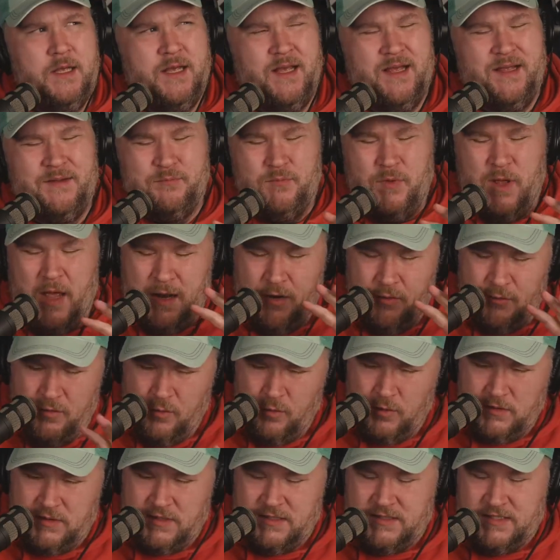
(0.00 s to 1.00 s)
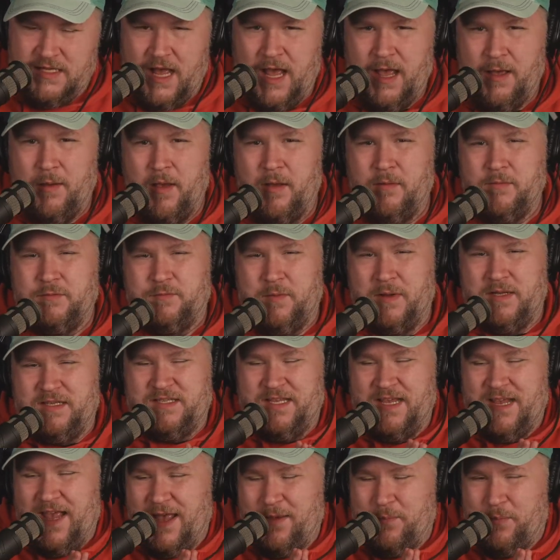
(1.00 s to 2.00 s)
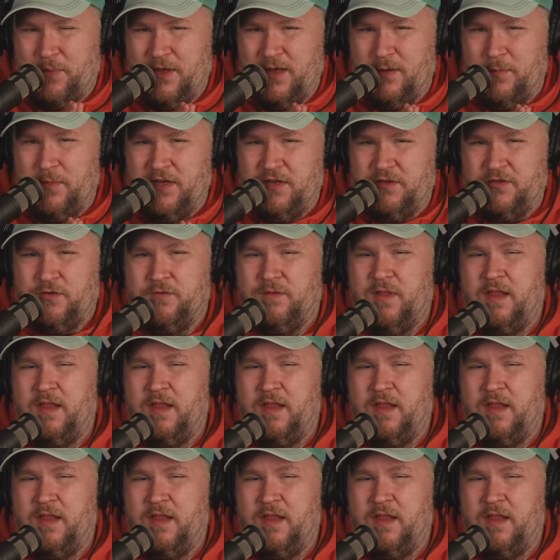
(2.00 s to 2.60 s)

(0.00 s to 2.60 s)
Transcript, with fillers: I don't know what the time, I was about to say 8 p.m. Eastern.